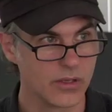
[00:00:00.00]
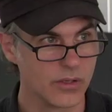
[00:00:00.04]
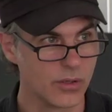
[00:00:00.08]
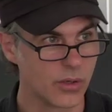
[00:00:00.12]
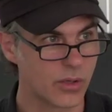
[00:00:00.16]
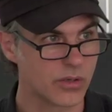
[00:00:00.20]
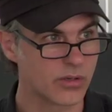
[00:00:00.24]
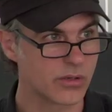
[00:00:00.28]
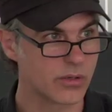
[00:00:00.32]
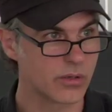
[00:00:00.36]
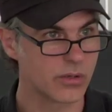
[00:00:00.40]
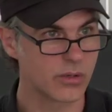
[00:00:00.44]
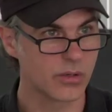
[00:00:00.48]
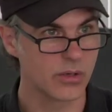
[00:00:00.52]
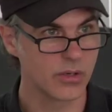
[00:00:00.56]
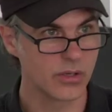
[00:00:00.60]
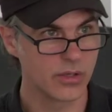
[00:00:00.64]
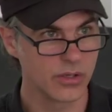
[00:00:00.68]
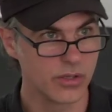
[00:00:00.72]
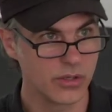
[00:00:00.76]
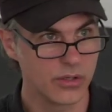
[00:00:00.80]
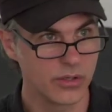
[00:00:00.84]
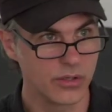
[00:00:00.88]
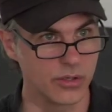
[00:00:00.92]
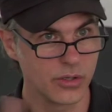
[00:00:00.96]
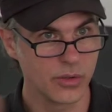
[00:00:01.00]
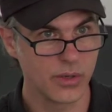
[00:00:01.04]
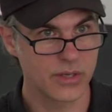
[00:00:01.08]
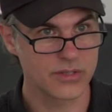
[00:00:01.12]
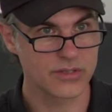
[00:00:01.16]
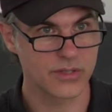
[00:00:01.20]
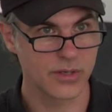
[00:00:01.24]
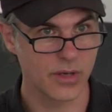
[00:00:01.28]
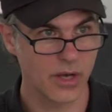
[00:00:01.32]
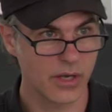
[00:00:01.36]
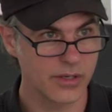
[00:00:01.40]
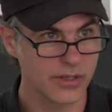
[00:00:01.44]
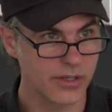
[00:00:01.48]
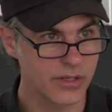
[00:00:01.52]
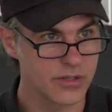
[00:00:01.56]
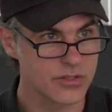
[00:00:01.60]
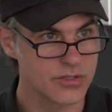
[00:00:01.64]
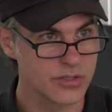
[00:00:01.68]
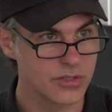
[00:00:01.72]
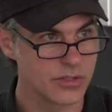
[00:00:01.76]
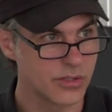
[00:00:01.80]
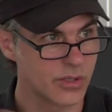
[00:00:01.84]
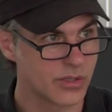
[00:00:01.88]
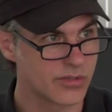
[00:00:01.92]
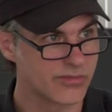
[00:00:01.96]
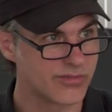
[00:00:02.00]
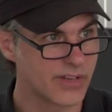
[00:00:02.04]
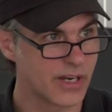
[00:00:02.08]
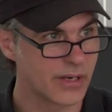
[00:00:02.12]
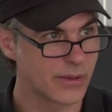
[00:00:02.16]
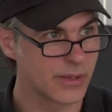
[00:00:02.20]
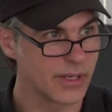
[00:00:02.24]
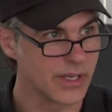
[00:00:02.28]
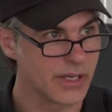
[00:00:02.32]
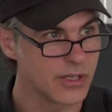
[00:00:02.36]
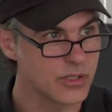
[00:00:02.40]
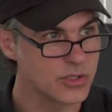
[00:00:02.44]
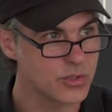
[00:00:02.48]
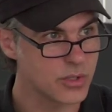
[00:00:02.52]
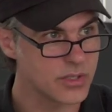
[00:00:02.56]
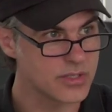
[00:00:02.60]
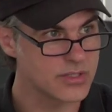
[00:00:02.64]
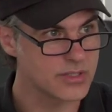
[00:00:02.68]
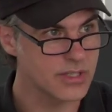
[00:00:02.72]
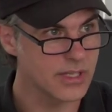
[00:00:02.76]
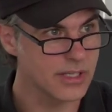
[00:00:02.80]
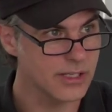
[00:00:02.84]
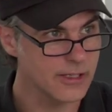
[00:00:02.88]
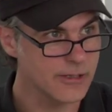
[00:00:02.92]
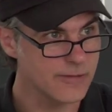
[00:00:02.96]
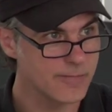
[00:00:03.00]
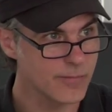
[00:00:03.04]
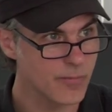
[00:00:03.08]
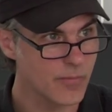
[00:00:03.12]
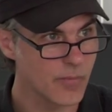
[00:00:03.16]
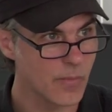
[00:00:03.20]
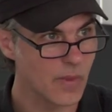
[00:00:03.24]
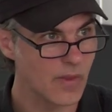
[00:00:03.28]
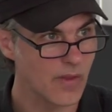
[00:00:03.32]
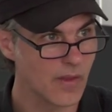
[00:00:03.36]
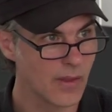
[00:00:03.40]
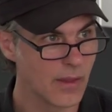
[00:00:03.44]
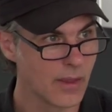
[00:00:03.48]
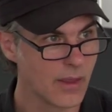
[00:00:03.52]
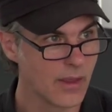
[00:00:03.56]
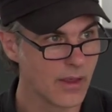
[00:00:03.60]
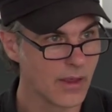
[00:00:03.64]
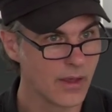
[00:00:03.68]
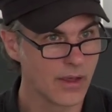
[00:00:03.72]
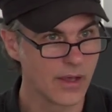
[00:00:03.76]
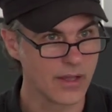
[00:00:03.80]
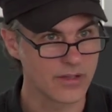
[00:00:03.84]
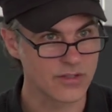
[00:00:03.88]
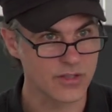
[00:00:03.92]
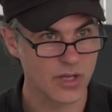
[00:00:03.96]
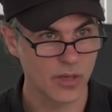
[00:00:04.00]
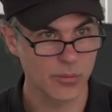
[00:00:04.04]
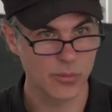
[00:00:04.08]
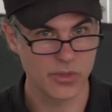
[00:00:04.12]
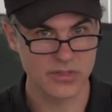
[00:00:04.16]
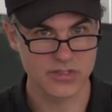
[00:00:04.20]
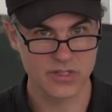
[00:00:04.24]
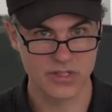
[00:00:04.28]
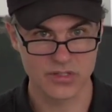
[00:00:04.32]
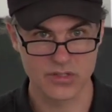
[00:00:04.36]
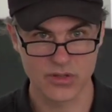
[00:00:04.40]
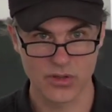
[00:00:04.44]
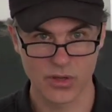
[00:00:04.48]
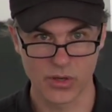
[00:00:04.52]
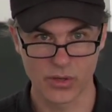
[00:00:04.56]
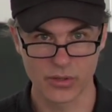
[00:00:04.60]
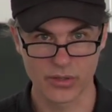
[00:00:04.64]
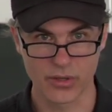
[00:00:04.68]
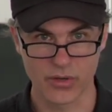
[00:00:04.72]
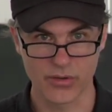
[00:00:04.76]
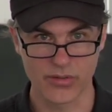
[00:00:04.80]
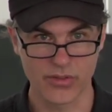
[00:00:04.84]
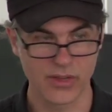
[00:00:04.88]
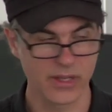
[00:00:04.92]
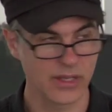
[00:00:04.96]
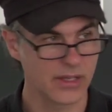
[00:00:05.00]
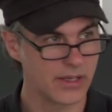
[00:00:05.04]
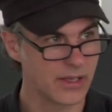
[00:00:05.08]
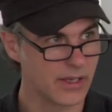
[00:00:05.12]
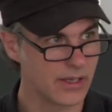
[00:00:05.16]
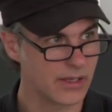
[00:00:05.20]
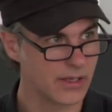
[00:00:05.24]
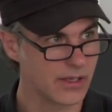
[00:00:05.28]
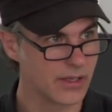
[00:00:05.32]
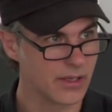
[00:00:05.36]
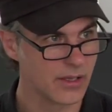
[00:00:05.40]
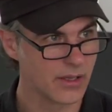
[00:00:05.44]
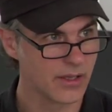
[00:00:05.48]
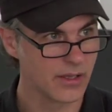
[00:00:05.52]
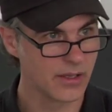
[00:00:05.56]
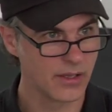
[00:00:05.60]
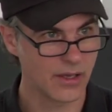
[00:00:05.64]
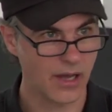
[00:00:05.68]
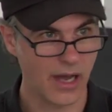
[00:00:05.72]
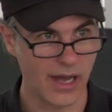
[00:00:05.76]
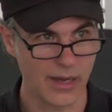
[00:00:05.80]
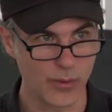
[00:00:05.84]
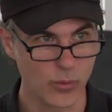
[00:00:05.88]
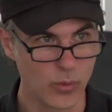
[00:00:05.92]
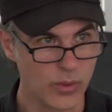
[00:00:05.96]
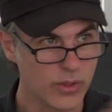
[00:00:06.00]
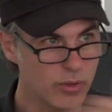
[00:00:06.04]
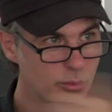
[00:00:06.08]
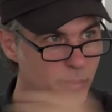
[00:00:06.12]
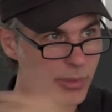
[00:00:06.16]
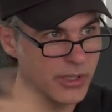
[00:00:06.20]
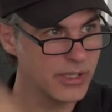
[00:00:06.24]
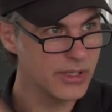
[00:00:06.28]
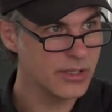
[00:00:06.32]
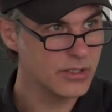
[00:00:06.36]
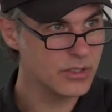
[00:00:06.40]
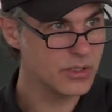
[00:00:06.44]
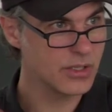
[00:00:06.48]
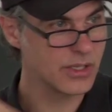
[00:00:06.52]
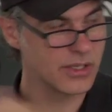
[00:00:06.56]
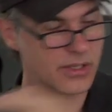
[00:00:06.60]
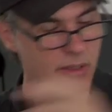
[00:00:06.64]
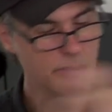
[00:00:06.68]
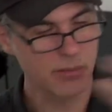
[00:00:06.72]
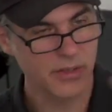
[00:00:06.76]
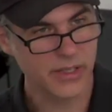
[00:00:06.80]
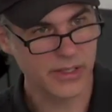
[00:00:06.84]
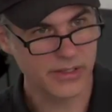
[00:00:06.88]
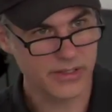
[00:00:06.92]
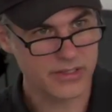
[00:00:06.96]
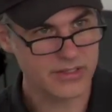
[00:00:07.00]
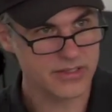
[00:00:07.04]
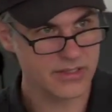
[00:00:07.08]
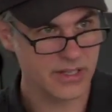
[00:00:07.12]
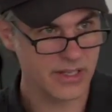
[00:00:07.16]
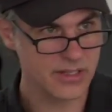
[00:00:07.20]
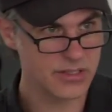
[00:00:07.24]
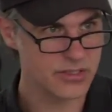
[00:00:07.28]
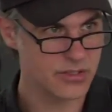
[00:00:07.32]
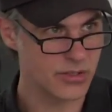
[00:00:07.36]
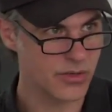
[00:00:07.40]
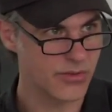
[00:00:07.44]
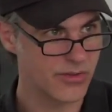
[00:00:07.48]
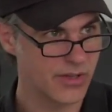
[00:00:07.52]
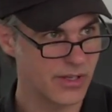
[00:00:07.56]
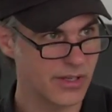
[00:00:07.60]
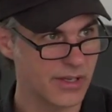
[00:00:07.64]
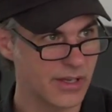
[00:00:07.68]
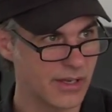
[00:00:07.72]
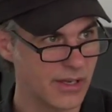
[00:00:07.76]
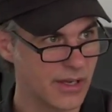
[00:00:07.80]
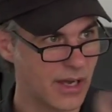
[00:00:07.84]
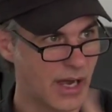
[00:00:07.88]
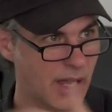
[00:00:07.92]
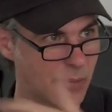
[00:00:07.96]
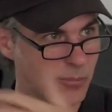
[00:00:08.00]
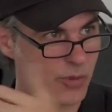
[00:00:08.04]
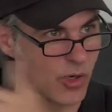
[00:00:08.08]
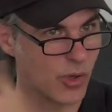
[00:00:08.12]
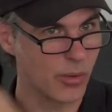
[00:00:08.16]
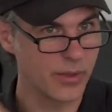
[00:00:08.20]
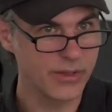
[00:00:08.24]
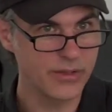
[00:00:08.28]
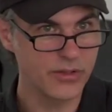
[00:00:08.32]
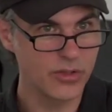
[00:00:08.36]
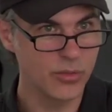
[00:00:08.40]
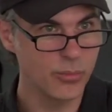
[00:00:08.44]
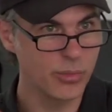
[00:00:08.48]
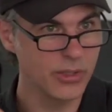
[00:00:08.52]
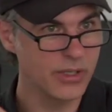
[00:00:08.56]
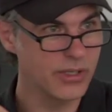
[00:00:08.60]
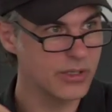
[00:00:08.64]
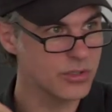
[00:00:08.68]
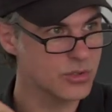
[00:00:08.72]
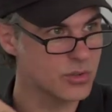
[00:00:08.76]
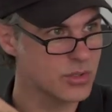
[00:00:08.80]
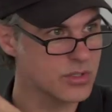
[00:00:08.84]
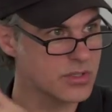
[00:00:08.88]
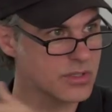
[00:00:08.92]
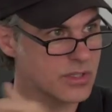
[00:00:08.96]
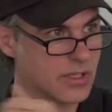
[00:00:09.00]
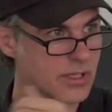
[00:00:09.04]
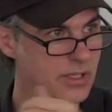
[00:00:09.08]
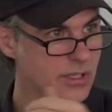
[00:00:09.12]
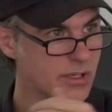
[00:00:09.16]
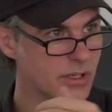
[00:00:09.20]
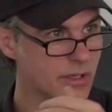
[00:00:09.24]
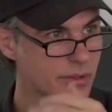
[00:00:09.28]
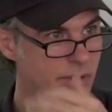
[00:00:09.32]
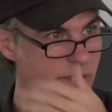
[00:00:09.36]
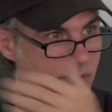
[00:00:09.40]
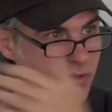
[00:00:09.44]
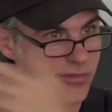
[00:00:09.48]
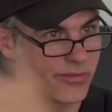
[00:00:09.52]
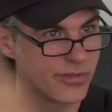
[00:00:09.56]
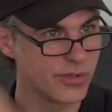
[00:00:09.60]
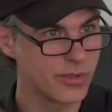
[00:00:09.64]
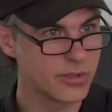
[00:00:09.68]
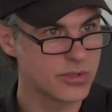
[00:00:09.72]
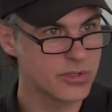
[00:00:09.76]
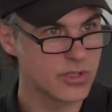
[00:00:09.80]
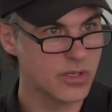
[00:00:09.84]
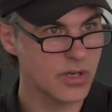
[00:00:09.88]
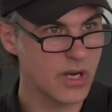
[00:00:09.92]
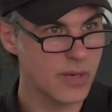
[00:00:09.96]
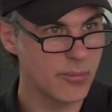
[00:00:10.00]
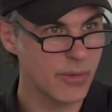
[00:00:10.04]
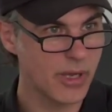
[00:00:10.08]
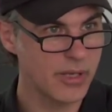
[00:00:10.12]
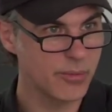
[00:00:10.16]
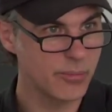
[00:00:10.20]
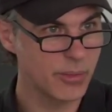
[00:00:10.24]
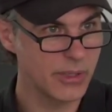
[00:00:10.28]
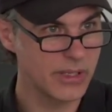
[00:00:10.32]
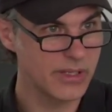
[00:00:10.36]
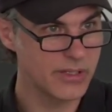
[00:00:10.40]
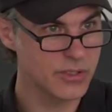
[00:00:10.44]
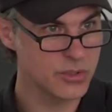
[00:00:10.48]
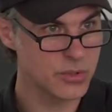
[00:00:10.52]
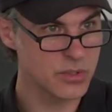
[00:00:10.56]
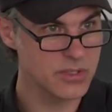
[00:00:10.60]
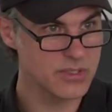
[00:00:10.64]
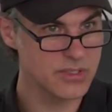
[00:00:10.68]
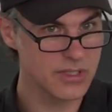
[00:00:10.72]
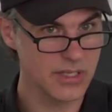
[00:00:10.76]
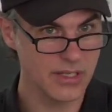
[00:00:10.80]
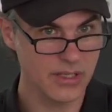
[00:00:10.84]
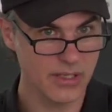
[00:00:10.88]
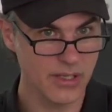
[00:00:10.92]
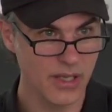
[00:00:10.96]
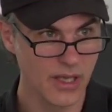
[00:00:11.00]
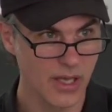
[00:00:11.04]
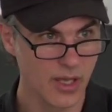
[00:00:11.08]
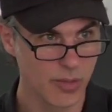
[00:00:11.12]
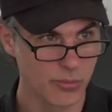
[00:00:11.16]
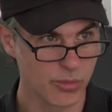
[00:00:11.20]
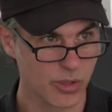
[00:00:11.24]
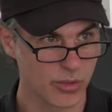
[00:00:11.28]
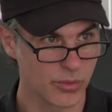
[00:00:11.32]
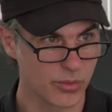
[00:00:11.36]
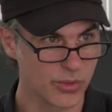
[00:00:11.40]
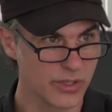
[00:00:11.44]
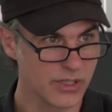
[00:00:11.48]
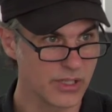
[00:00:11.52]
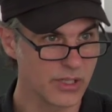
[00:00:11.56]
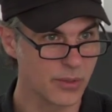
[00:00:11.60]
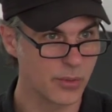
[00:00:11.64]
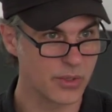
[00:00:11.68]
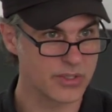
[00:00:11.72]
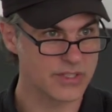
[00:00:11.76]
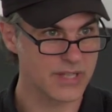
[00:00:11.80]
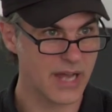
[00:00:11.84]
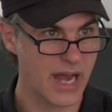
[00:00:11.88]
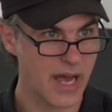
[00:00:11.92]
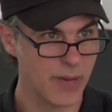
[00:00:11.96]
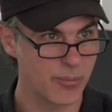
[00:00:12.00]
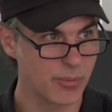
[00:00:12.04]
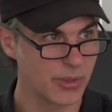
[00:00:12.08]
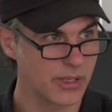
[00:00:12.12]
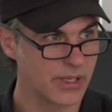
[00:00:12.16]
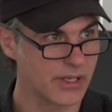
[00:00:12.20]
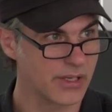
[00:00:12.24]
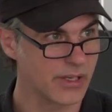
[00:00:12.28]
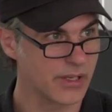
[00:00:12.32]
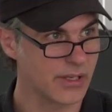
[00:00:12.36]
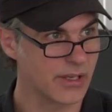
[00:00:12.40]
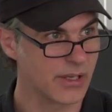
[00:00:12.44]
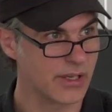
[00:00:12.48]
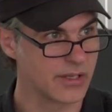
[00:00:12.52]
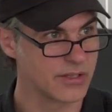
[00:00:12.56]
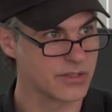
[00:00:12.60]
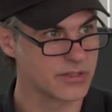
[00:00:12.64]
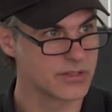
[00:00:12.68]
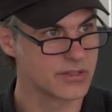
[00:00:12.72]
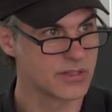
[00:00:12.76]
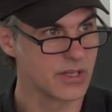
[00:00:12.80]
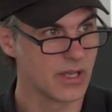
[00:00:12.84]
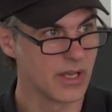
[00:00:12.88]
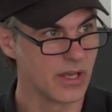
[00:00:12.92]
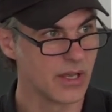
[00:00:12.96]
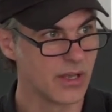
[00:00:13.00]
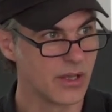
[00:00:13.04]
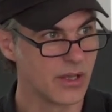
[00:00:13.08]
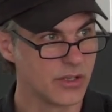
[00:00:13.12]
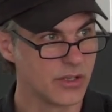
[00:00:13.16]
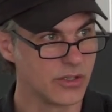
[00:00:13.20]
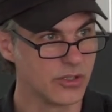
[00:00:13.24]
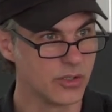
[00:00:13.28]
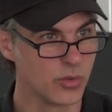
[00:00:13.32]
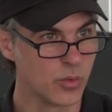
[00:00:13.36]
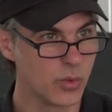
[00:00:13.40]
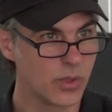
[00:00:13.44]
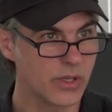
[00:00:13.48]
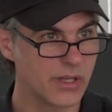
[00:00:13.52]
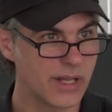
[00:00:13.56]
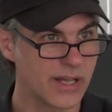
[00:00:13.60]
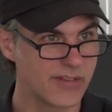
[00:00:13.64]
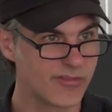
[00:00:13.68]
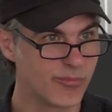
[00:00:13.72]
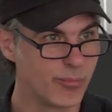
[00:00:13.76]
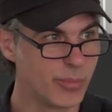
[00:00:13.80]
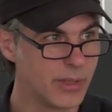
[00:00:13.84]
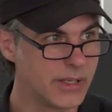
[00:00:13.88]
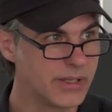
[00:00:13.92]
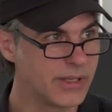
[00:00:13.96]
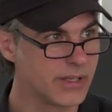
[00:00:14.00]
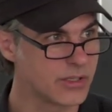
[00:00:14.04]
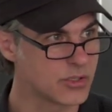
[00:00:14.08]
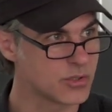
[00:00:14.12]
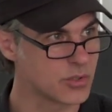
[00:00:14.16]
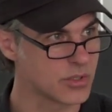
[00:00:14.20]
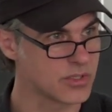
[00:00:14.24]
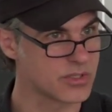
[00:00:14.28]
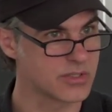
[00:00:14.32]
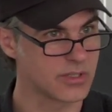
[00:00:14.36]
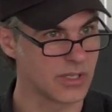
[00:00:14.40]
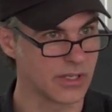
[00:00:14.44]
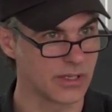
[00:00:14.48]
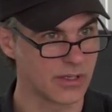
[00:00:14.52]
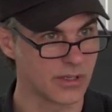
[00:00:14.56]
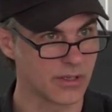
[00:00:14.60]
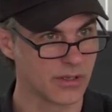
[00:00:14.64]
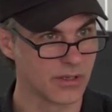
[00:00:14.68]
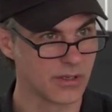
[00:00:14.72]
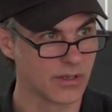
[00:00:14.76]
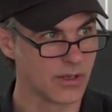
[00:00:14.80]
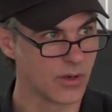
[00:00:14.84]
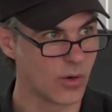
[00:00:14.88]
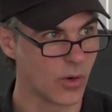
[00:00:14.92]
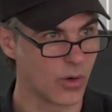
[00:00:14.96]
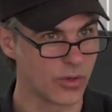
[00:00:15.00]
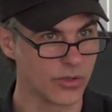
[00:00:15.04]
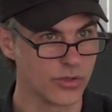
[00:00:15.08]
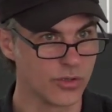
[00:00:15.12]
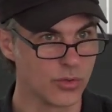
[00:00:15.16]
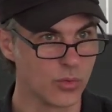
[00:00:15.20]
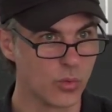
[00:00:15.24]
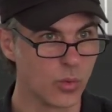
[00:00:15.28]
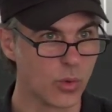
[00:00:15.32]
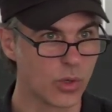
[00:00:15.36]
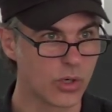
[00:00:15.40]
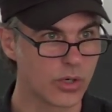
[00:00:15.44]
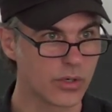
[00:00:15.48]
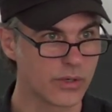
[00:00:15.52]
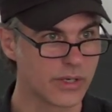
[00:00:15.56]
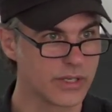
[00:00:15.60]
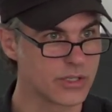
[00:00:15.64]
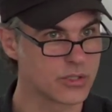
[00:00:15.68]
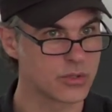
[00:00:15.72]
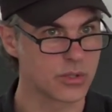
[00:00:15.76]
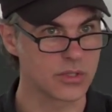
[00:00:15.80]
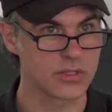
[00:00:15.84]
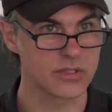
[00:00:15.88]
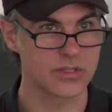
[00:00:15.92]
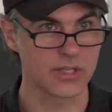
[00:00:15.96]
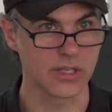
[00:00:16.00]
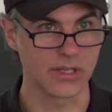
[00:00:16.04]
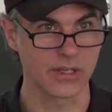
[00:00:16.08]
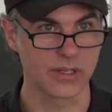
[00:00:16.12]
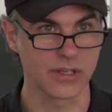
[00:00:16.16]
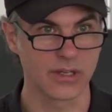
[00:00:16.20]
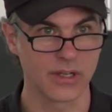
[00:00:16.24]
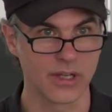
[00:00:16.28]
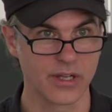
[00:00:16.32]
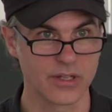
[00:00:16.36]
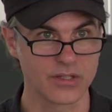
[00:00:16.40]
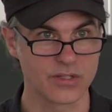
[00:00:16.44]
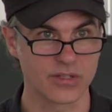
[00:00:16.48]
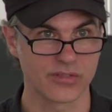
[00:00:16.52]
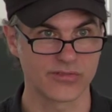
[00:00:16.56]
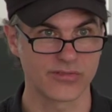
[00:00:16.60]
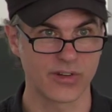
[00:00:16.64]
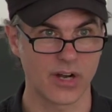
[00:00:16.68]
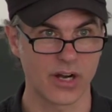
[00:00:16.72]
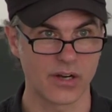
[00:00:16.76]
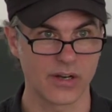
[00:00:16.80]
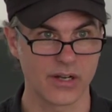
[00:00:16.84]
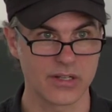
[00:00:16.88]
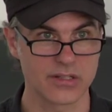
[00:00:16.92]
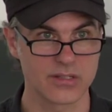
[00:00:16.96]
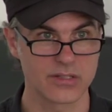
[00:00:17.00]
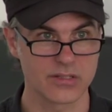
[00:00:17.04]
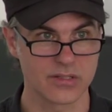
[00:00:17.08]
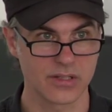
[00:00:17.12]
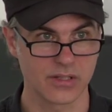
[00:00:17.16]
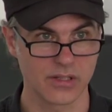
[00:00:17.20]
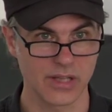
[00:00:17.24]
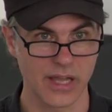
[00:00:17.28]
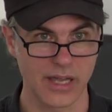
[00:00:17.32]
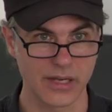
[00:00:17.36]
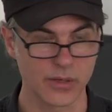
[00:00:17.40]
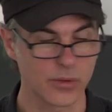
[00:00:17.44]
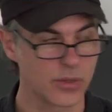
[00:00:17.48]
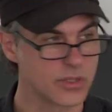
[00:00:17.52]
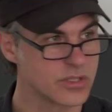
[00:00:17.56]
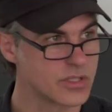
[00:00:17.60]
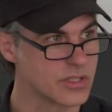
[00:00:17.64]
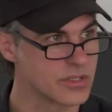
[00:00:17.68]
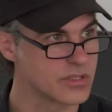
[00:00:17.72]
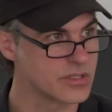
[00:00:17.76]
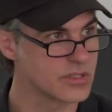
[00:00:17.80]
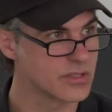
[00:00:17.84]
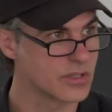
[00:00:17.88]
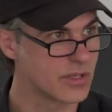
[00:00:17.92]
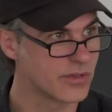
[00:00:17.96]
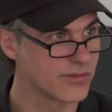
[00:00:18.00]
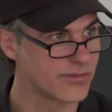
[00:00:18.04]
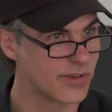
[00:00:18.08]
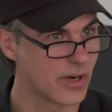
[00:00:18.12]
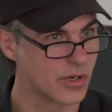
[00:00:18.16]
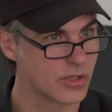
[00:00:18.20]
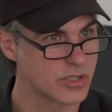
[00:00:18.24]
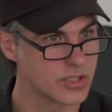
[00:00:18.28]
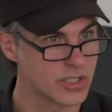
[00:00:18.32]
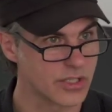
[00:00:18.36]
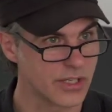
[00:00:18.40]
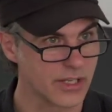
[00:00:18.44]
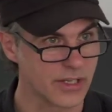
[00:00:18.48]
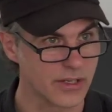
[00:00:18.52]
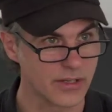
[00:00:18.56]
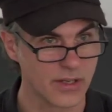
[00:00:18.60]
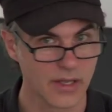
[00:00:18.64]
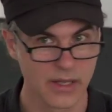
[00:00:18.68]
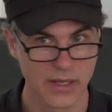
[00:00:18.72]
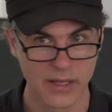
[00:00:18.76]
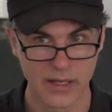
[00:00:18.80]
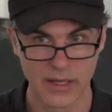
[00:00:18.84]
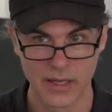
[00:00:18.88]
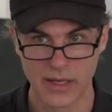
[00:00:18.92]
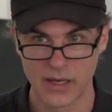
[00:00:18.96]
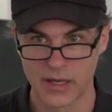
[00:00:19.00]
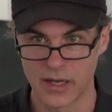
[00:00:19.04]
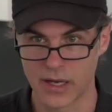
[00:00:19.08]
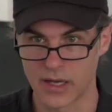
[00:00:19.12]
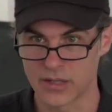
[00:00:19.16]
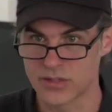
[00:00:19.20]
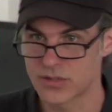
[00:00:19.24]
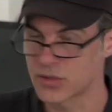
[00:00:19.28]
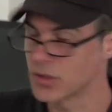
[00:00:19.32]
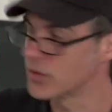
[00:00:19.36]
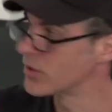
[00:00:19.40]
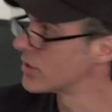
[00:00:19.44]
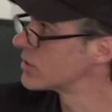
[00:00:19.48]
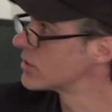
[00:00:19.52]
you as an audience, you're very interesting, it's almost as though you're thinking, I will be, in a sense, you're thinking, I'm going to be interesting, or in the future I might be interesting, but really what's happening is you will have been interesting, or you were interesting, insofar as language is functioning. So